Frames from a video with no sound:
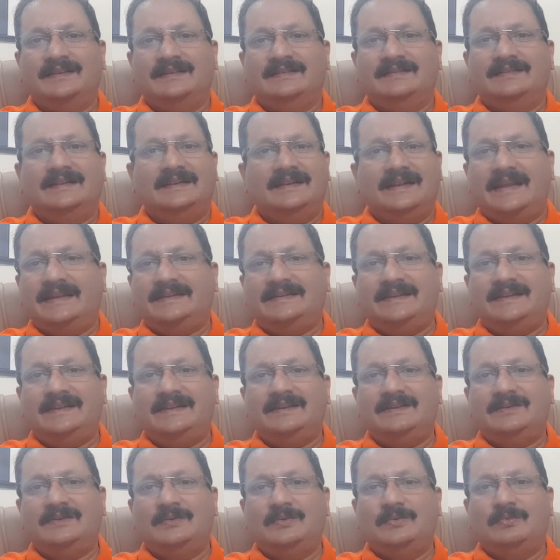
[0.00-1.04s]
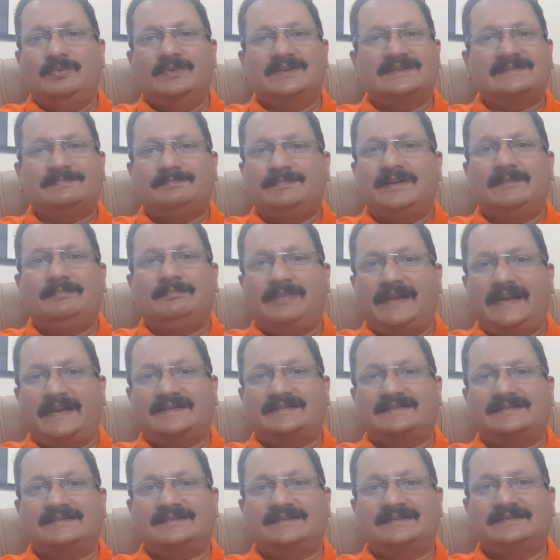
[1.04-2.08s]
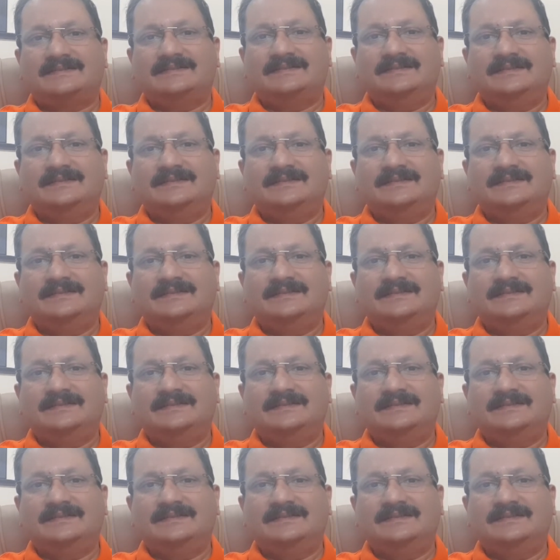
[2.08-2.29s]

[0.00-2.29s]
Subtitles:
The lady was perplexed.